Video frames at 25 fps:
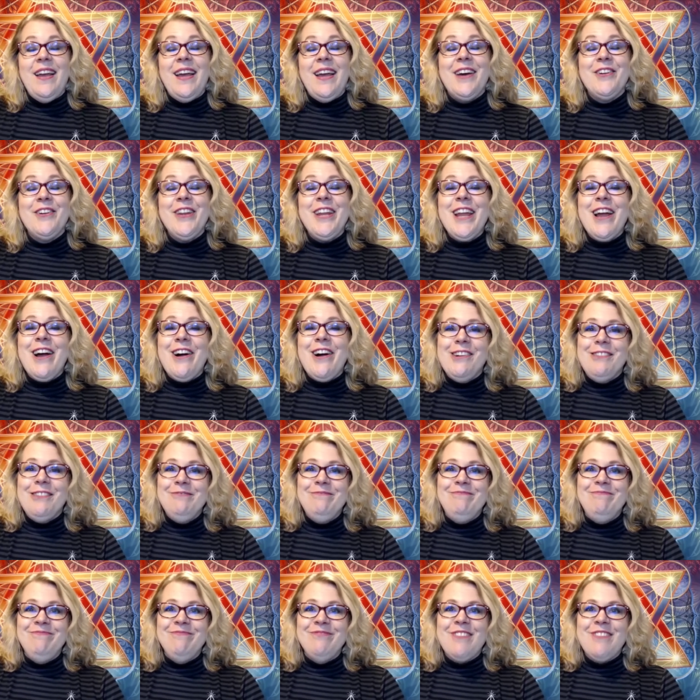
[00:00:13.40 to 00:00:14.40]
Howdy,
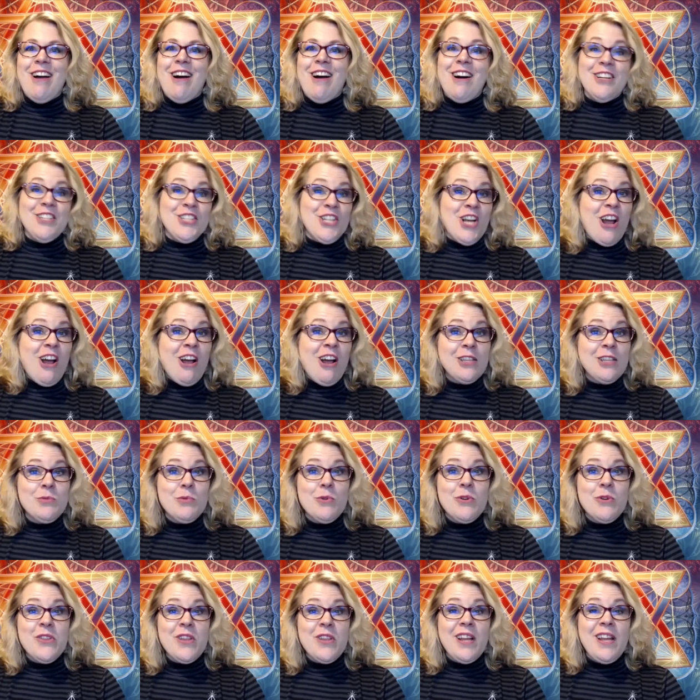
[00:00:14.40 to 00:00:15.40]
y'all. Lasha
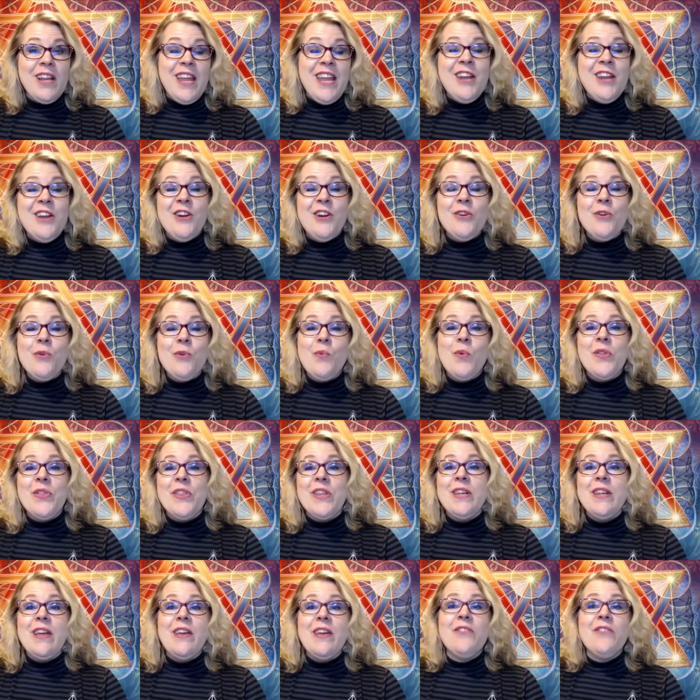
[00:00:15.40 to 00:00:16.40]
Hawksworth here with
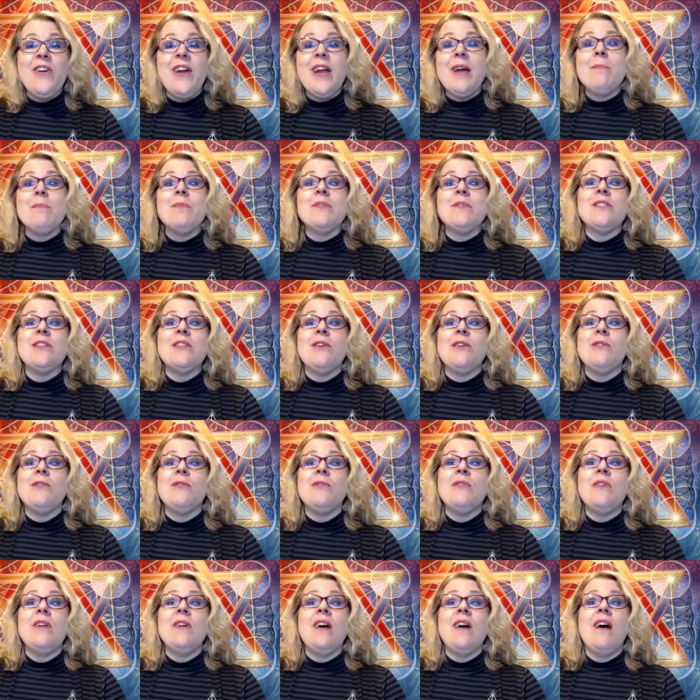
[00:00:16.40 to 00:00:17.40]
another
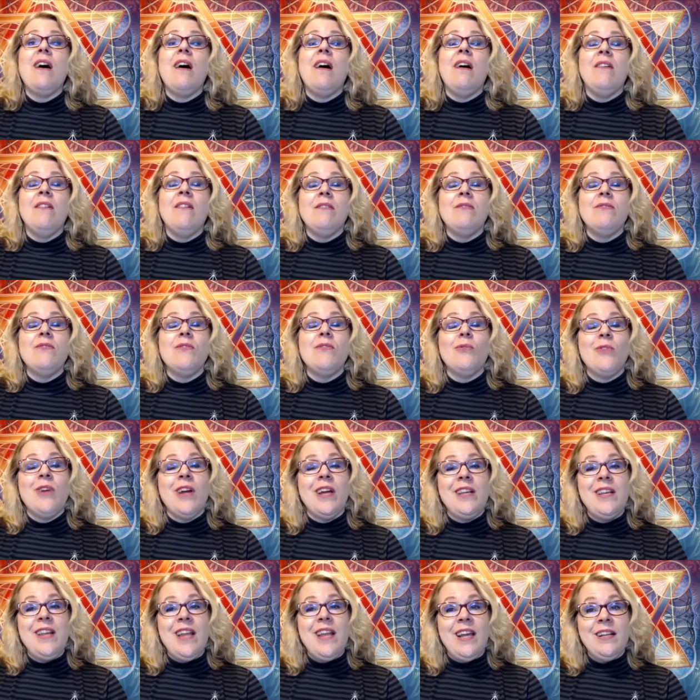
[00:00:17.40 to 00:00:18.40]
episode of
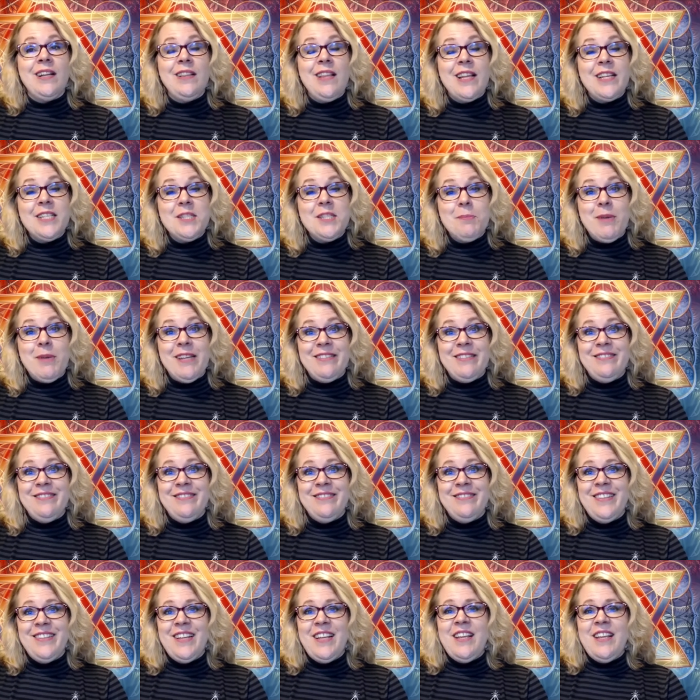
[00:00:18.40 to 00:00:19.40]
Redneck
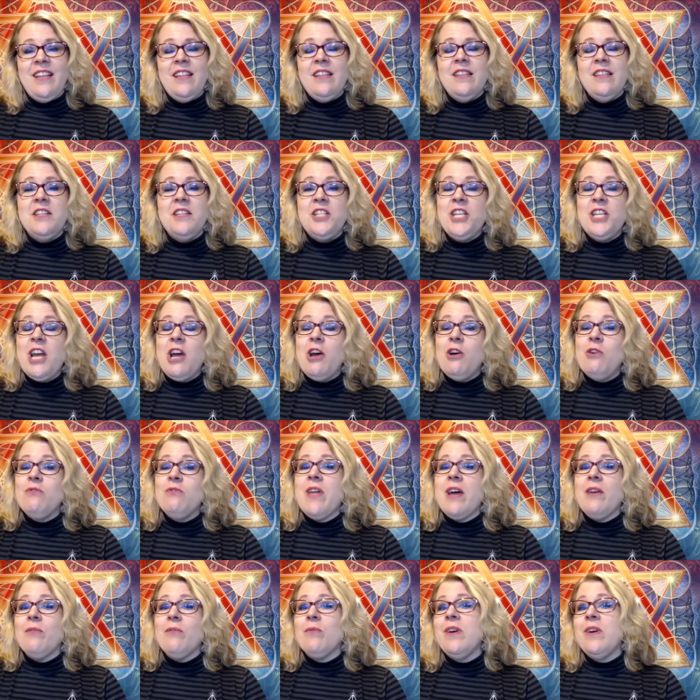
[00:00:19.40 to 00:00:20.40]
Lesbian, the show
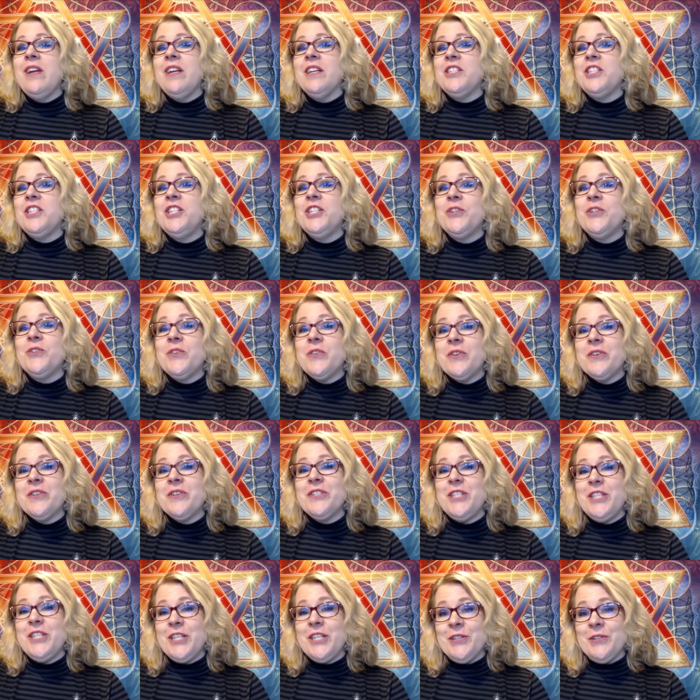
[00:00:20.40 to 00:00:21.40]
that
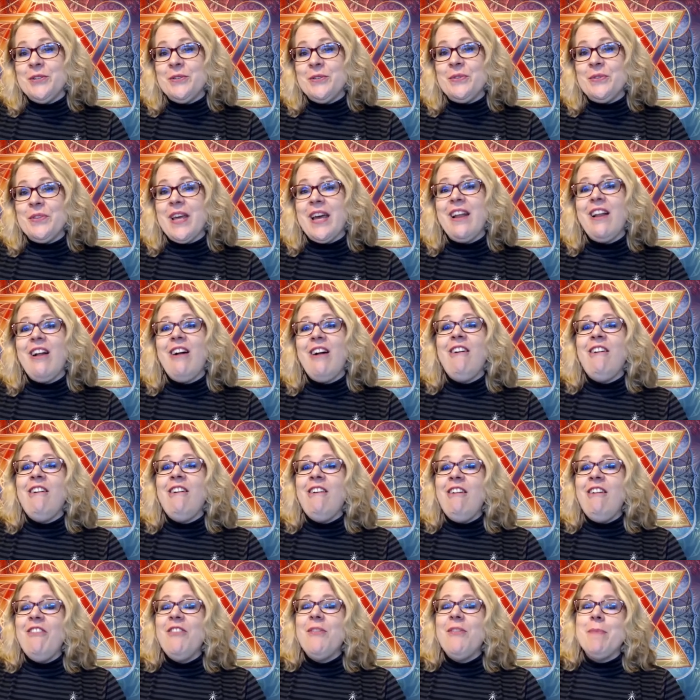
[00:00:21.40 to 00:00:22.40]
reassures you that
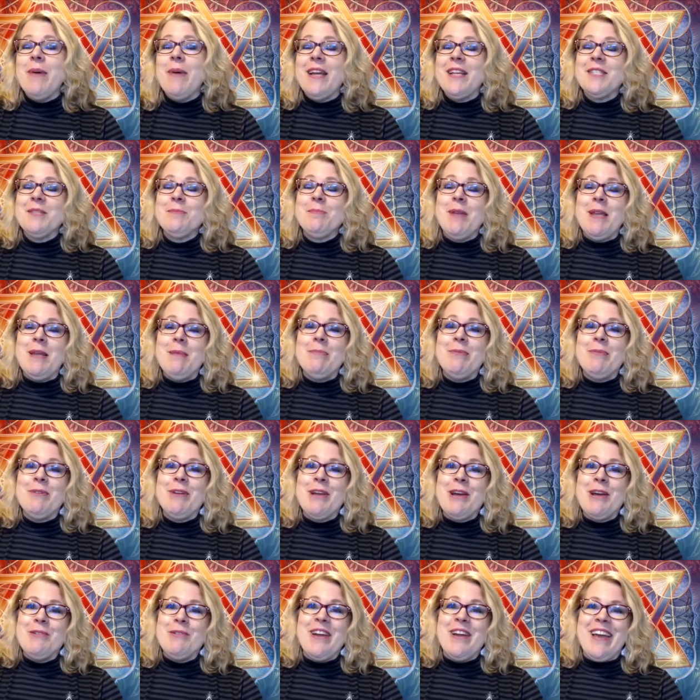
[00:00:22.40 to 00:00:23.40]
all the best people
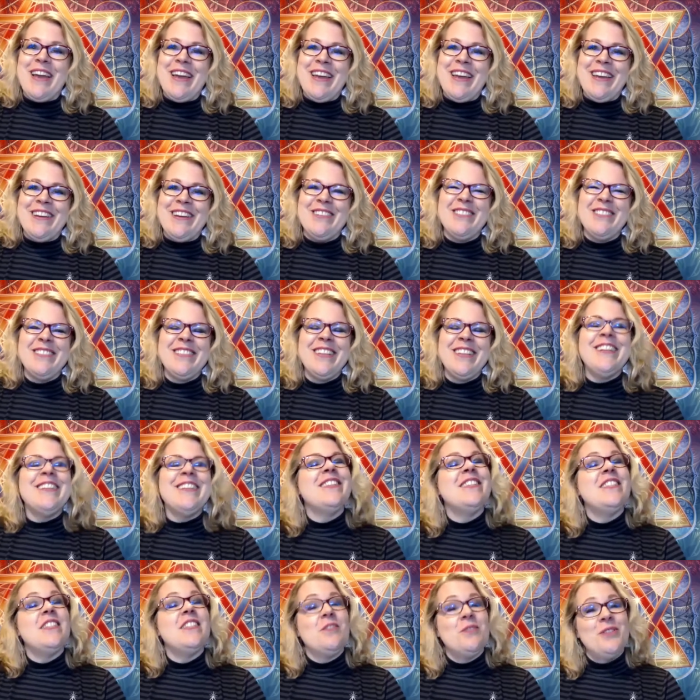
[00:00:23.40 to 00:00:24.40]
go to hell,
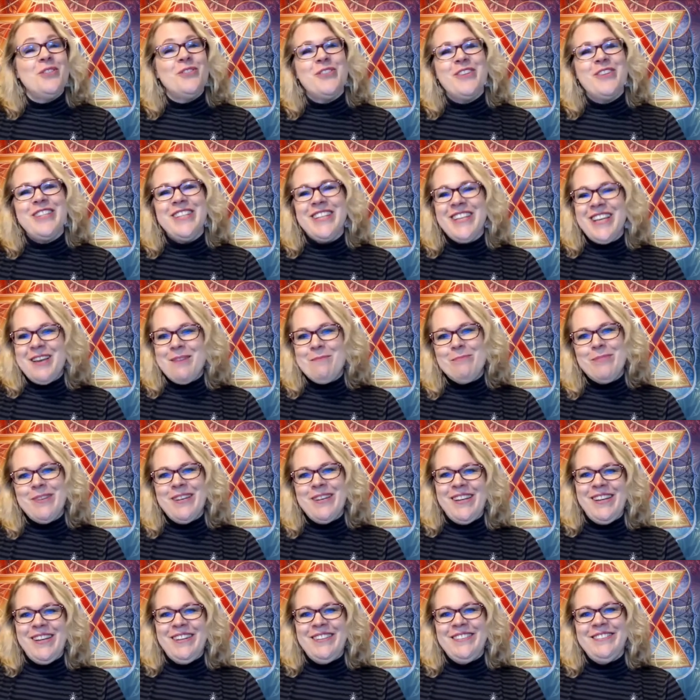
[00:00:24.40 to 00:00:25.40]
so enjoy the
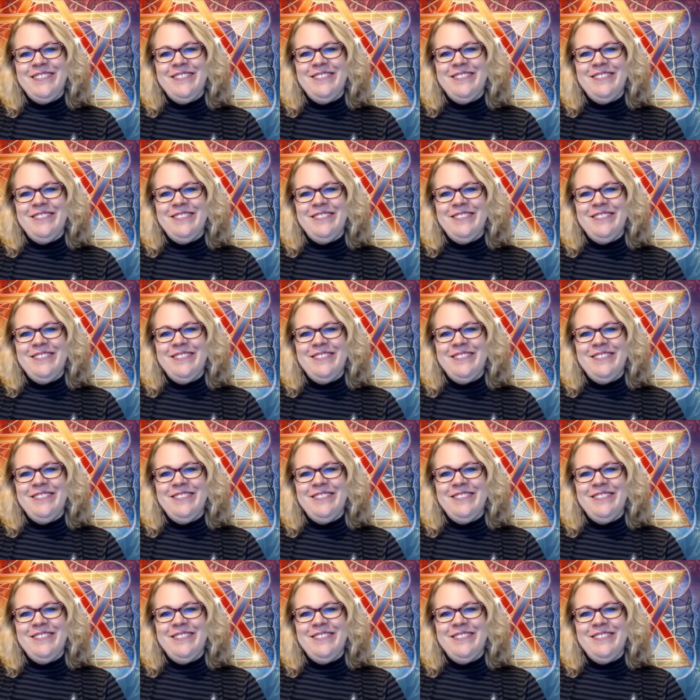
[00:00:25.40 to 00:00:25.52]
company.